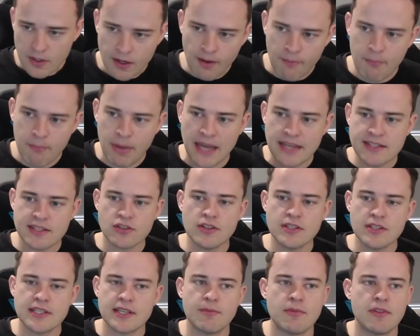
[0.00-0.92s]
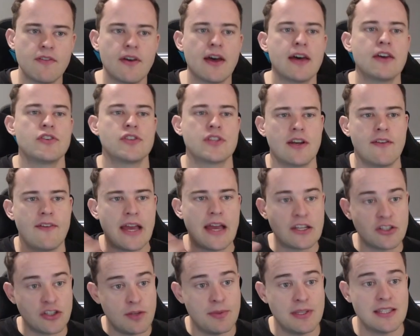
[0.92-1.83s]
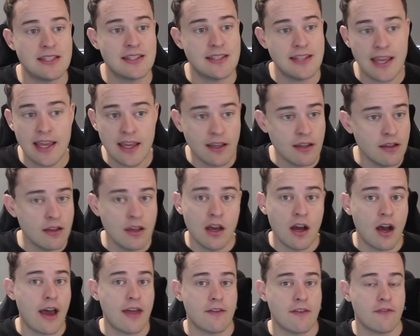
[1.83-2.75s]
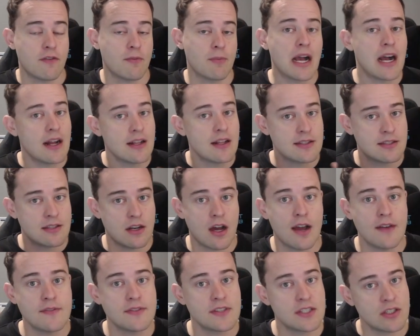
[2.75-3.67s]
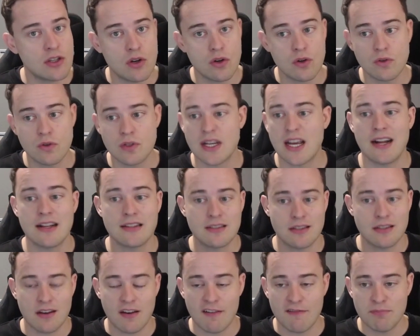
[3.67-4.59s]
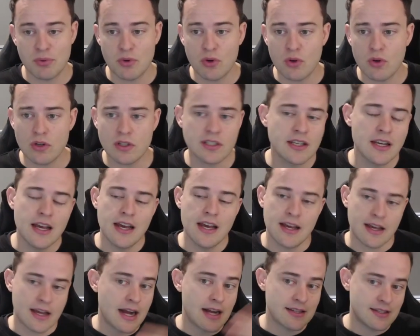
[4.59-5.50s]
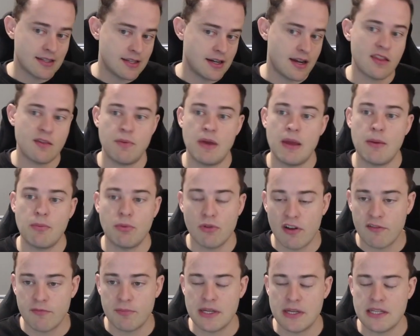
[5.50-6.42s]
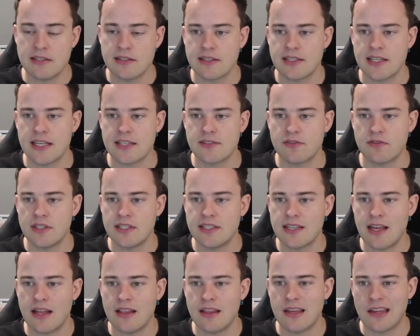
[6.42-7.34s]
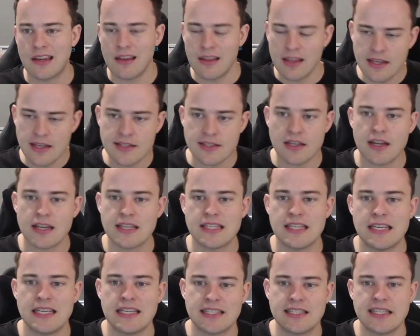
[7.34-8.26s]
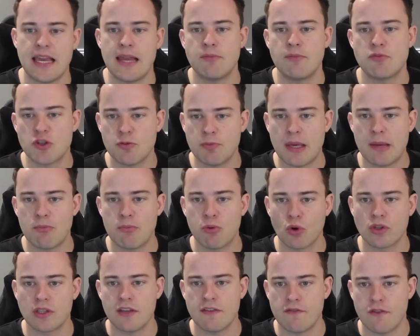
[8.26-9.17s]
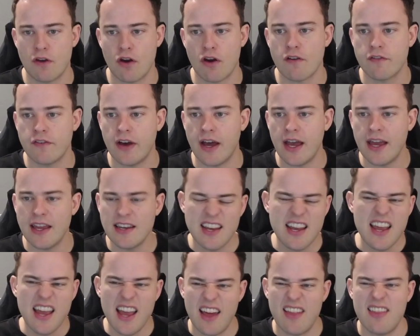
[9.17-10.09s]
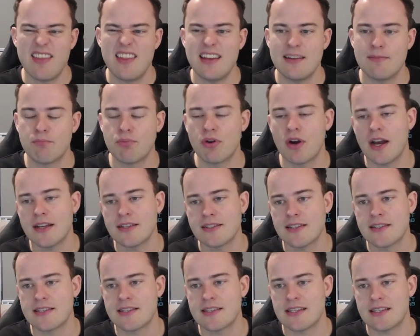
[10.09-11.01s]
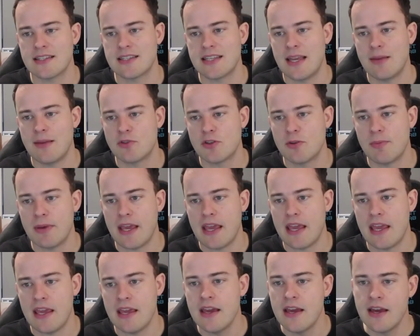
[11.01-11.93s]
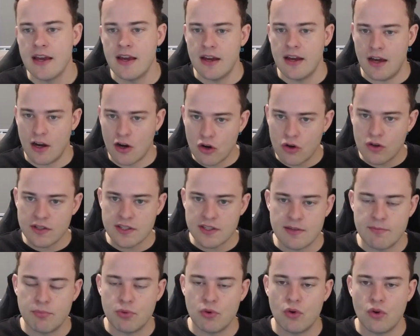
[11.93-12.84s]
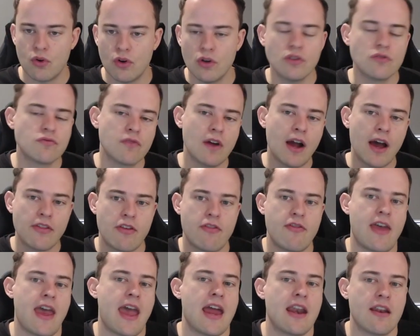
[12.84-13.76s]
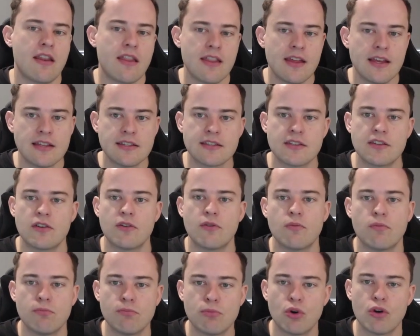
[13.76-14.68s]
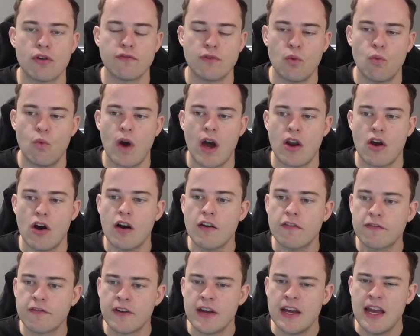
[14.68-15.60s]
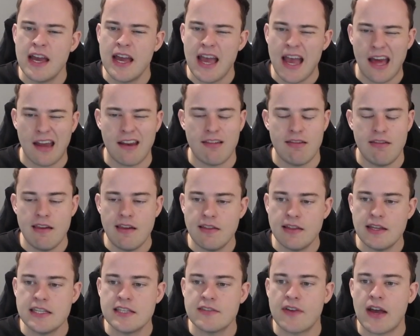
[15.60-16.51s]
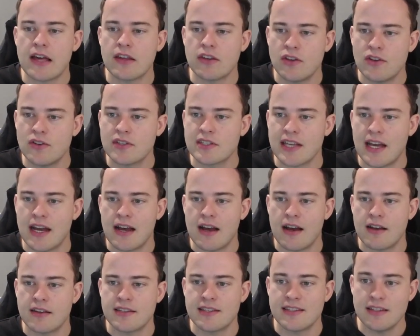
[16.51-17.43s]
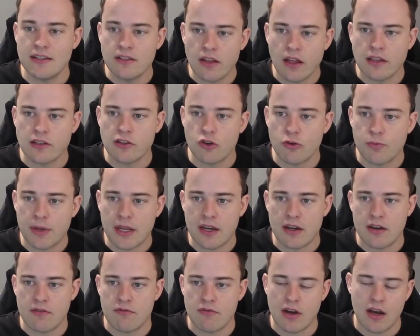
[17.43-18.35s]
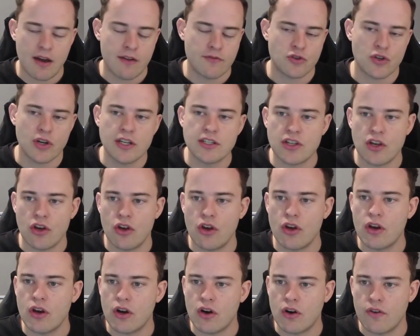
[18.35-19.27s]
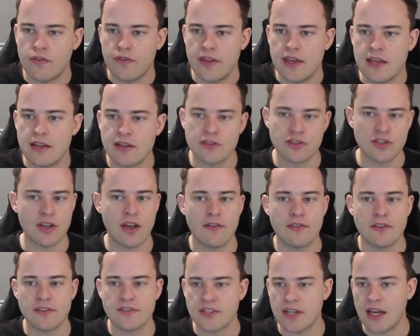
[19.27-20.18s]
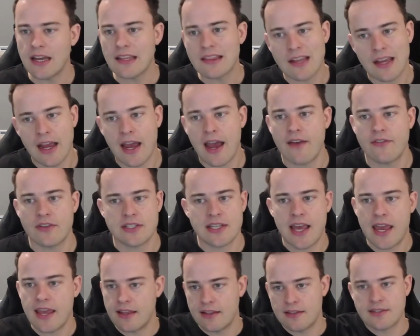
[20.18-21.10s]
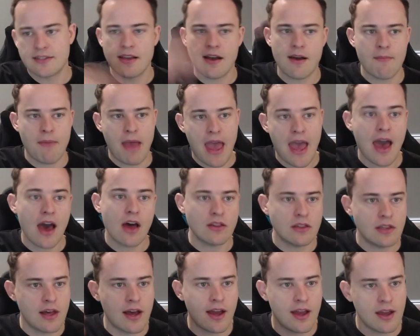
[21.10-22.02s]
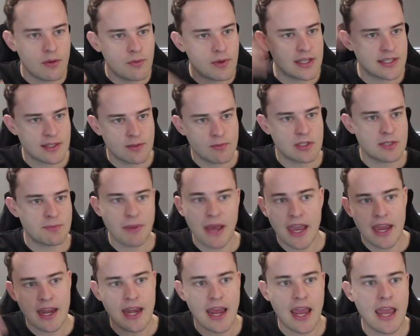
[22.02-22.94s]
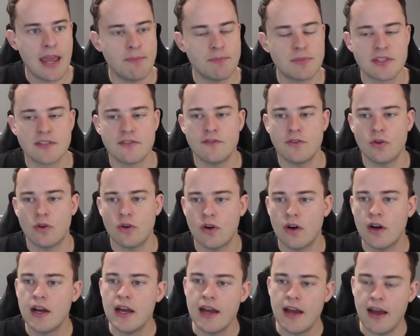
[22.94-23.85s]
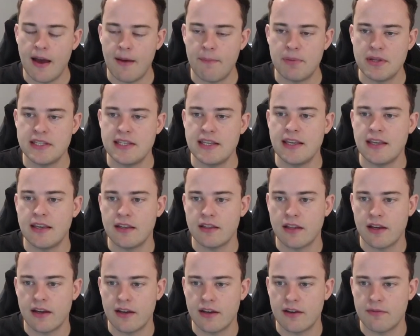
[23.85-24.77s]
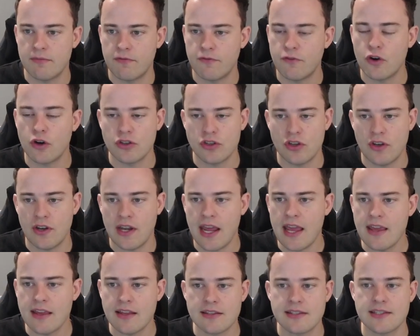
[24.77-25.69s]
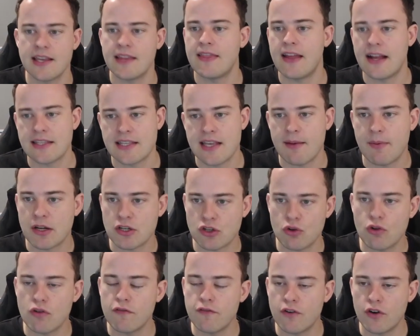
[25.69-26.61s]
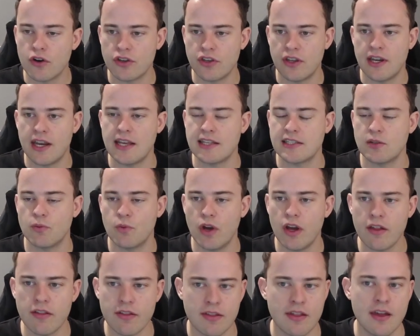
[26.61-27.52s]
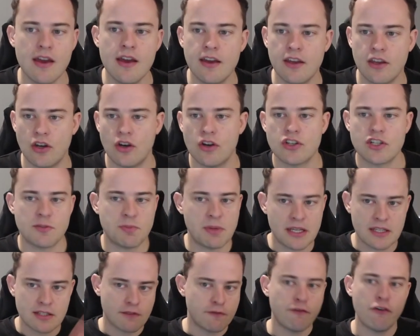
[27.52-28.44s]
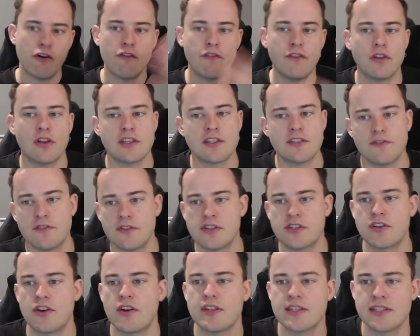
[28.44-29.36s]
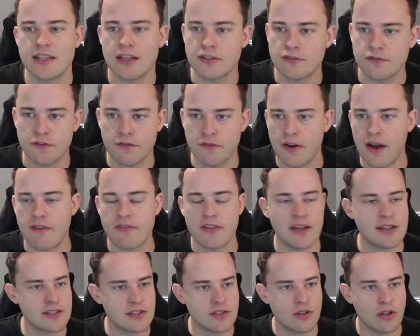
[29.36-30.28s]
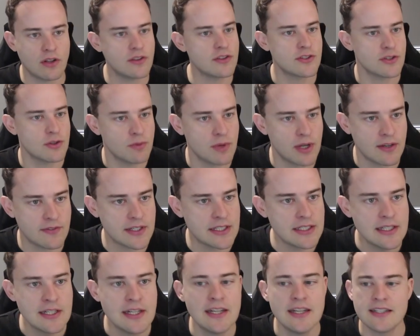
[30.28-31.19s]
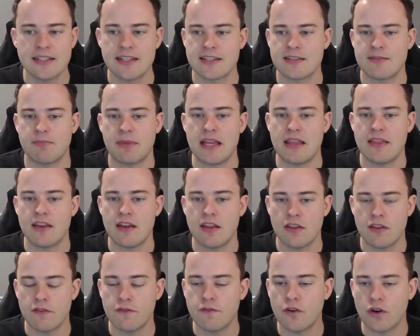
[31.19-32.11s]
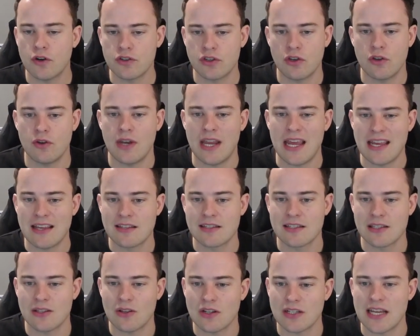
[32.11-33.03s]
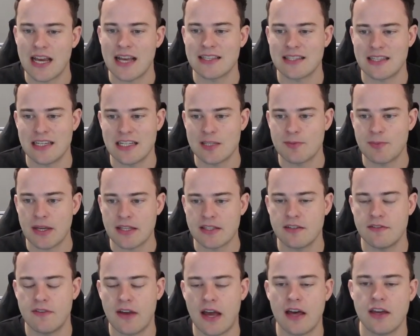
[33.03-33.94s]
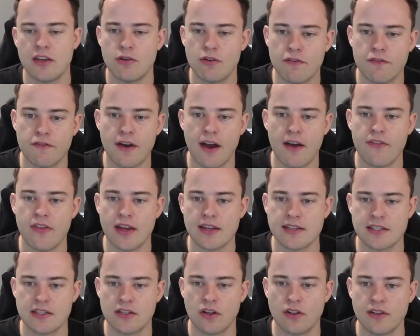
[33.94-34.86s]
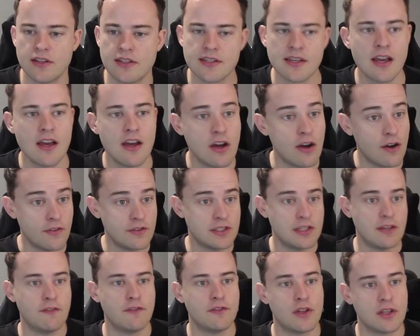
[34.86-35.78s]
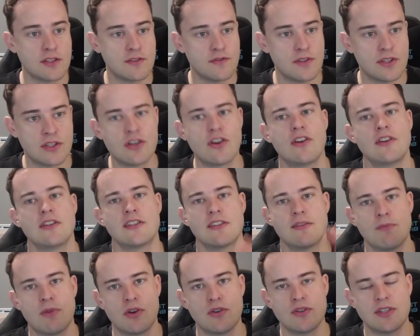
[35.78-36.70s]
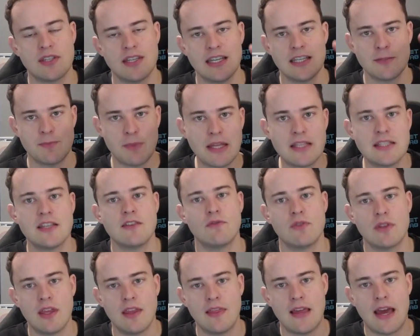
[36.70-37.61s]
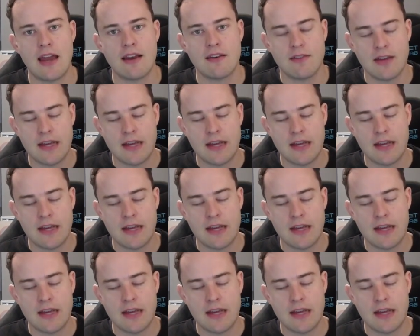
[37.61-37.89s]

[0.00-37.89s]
based on some of the values that I've actually been seeing, either from cards that I've sold, cards that I've bought, cards that other people have been successfully selling, and things that I think seem to be broadly verified, and prices that seem to be across the board rather than things that are more of a one-off. And I think these values are still a little bit, I've tried to err on the conservative side, like I haven't taken some outlier where someone's paid heaps for a particular foil unique and said that's how much all foil uniques are worth. You know, just because a foil Philosopher's Stone sells for $5,000 or whatever, doesn't mean that the foil unique slot has an expected value of $5,000. Obviously, Philosopher's Stone is the most expensive within that